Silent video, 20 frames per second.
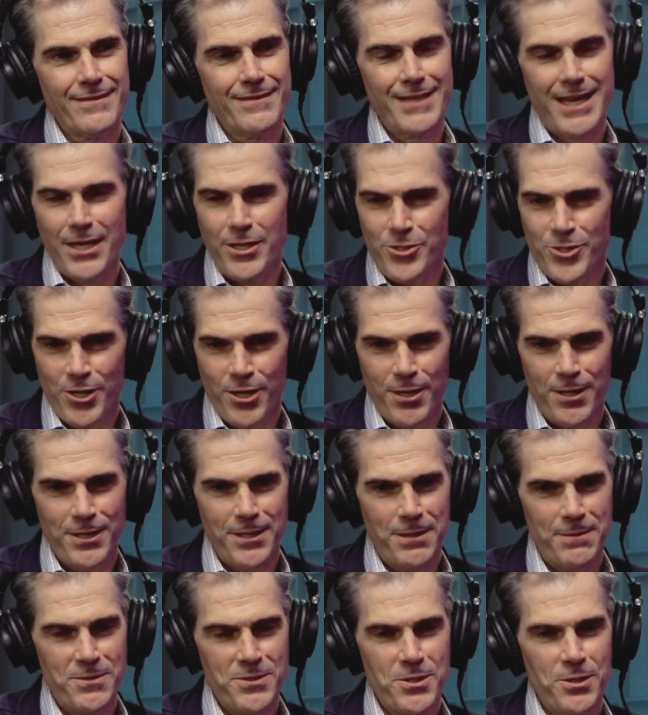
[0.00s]
Thank you, John.
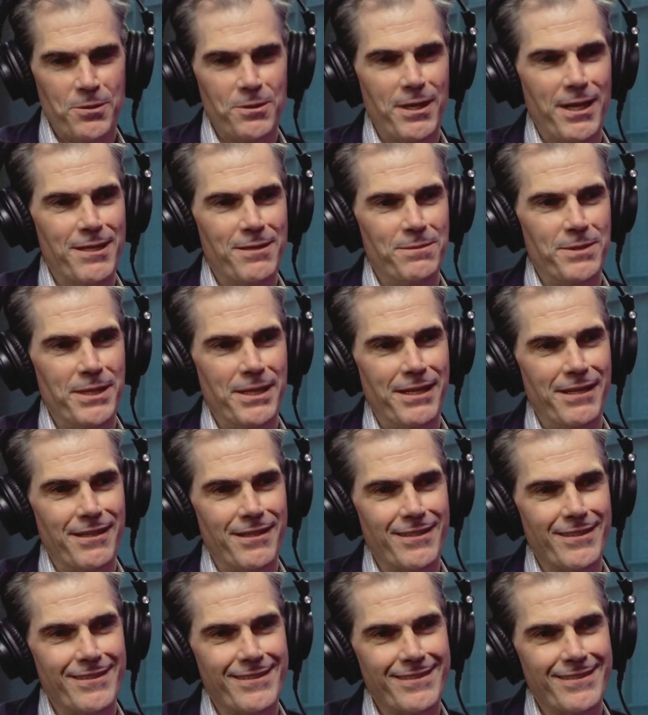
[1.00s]
I'm so glad to be here.